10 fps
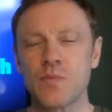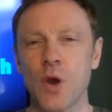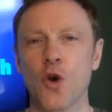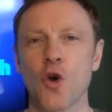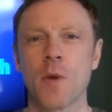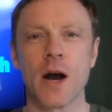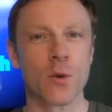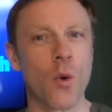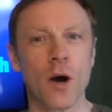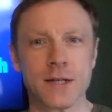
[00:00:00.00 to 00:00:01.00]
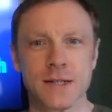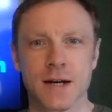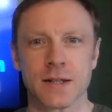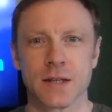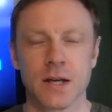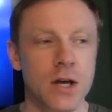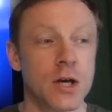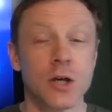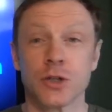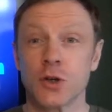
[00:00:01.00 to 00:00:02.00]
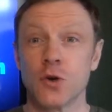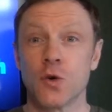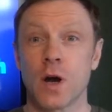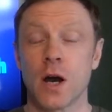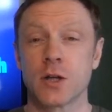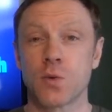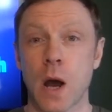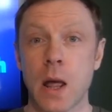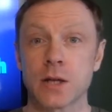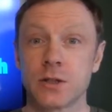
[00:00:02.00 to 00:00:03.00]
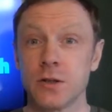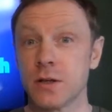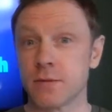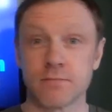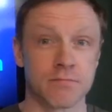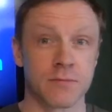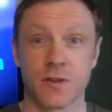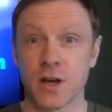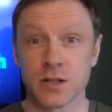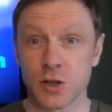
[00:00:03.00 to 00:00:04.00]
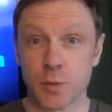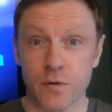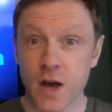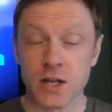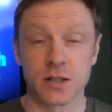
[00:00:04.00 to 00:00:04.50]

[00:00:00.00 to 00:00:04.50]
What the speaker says: who am I? What is that? So as well as doing the things I do professionally,